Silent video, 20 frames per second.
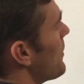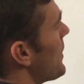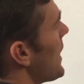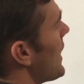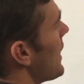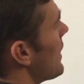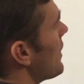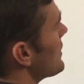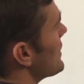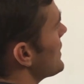
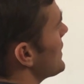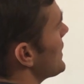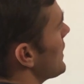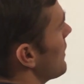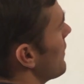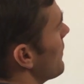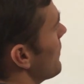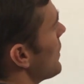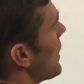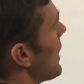pounds. The
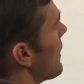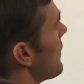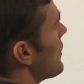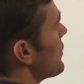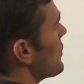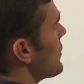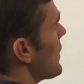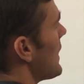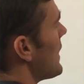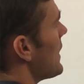center of gravity
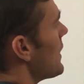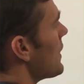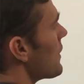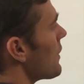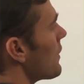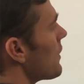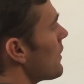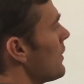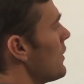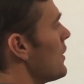is right
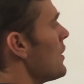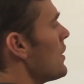here,